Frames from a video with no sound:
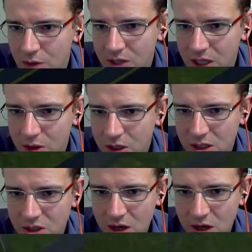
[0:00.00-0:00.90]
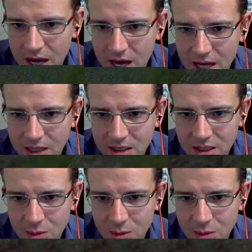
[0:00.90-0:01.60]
Overtake on the inside.